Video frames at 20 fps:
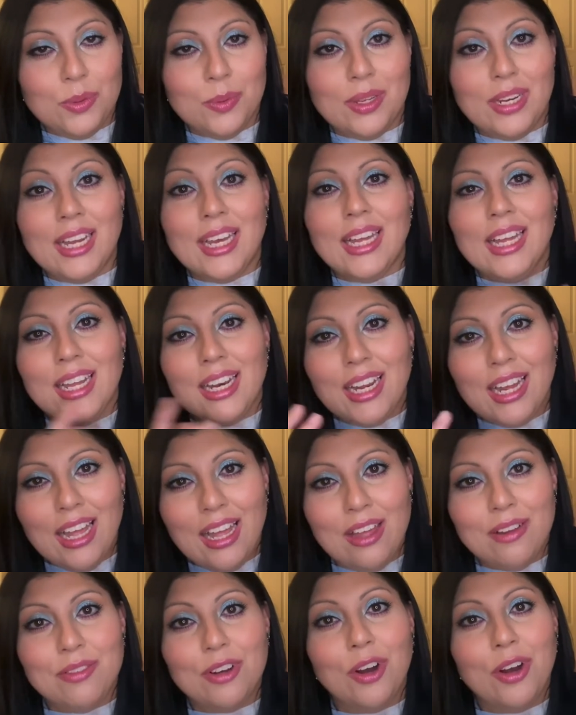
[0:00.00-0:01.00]
And I kind of
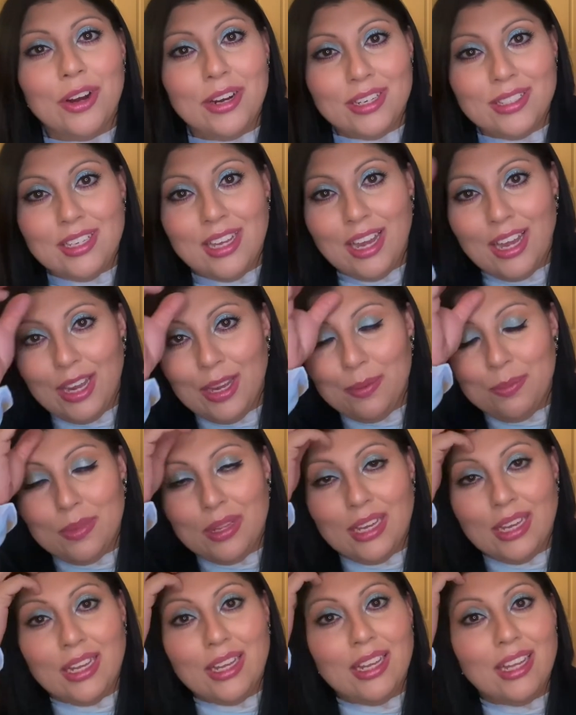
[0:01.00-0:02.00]
have a hard time
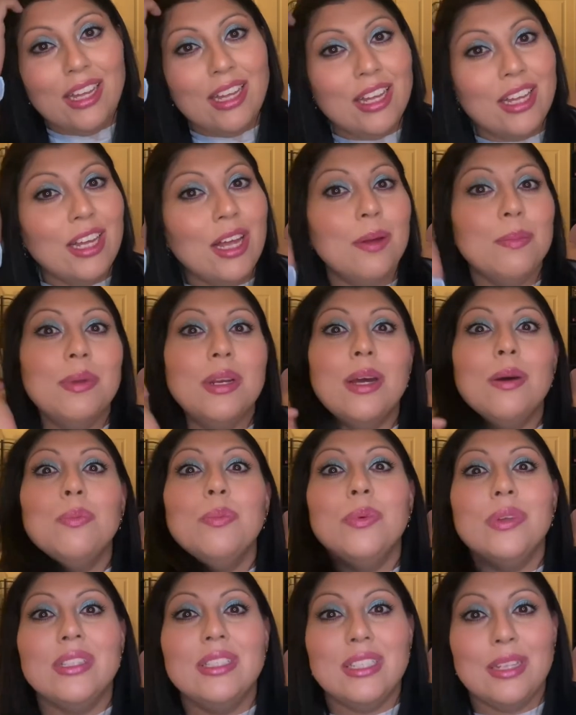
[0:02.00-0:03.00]
like coming up
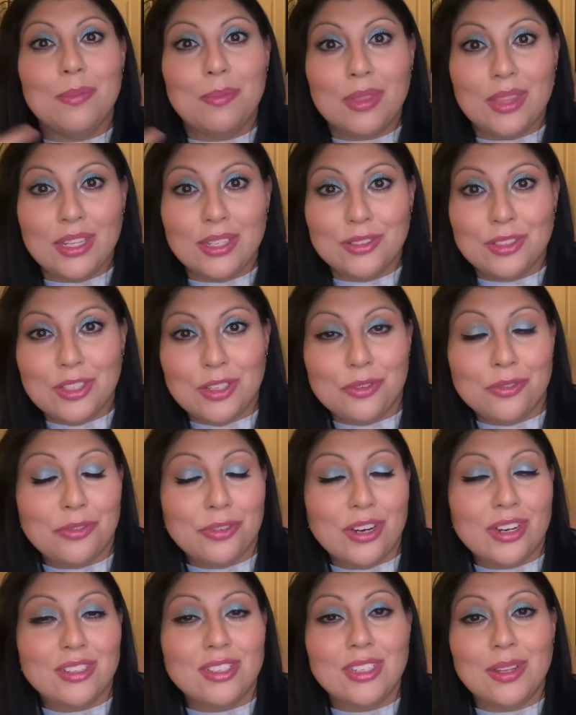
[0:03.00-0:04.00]
with something
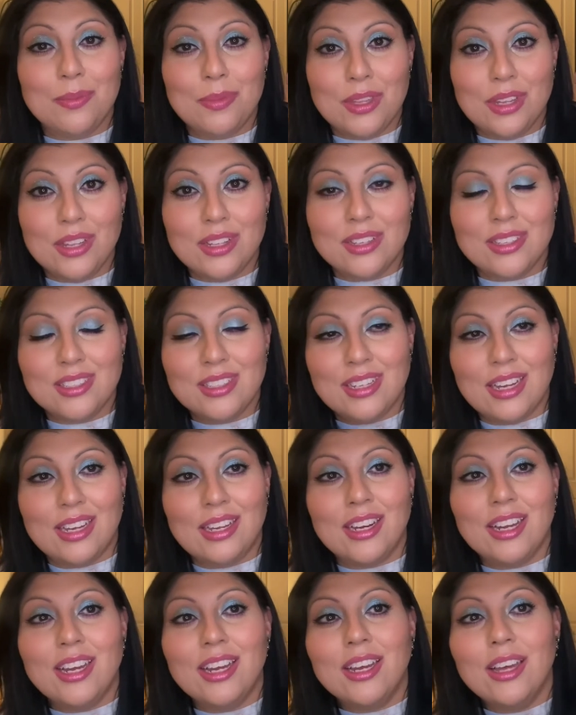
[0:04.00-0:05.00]
different, something
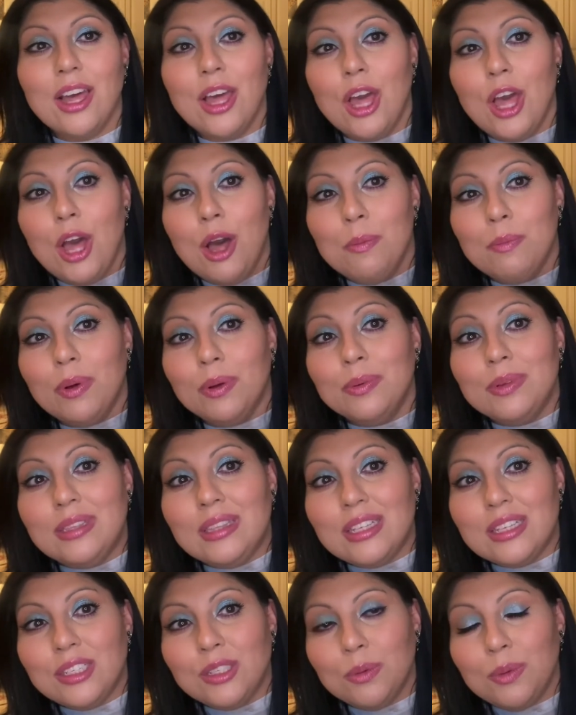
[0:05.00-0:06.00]
exciting. But with
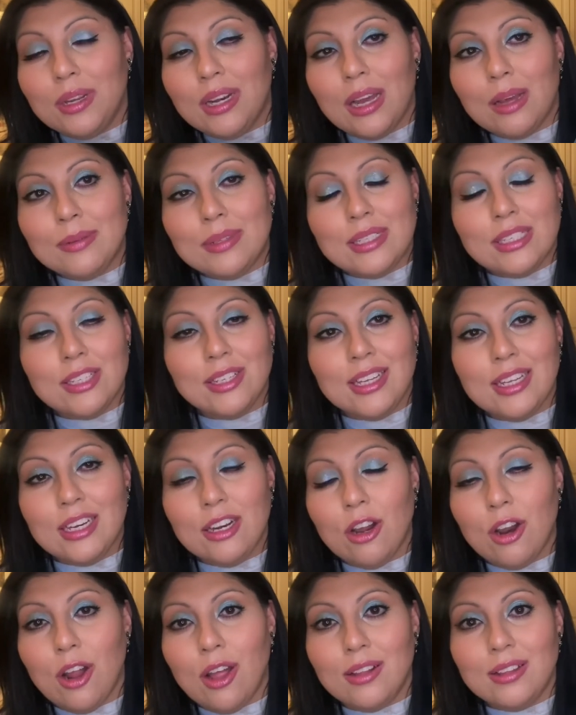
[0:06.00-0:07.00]
this one, I was looking
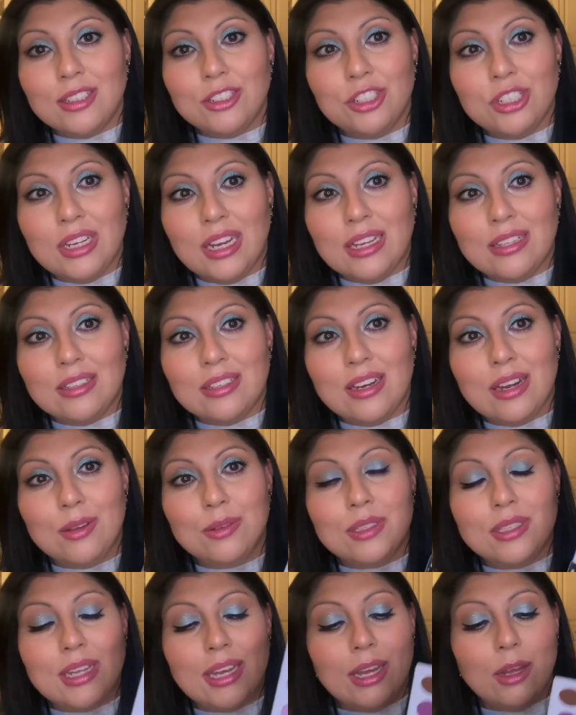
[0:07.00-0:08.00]
at all the shades and I
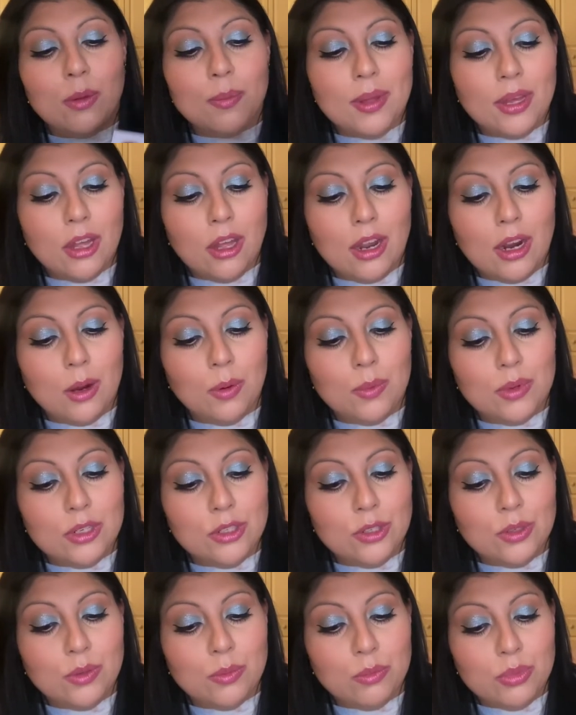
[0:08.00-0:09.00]
was like, oh my god, I want to
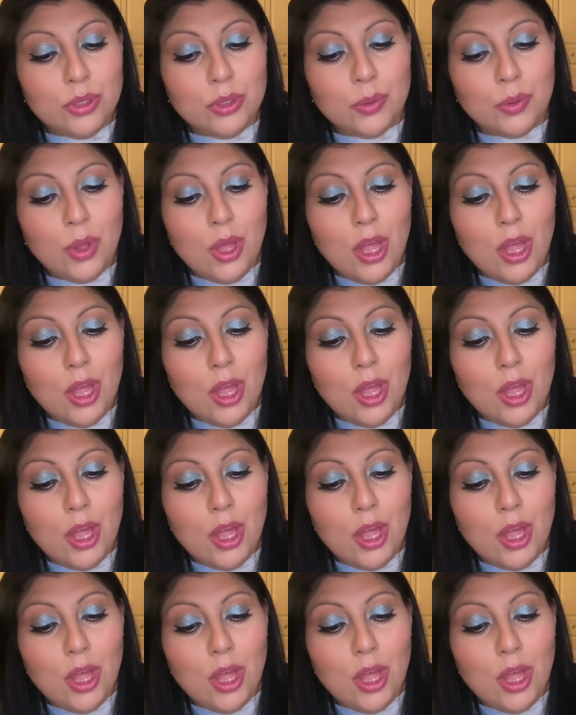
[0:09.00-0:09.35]
do a blue.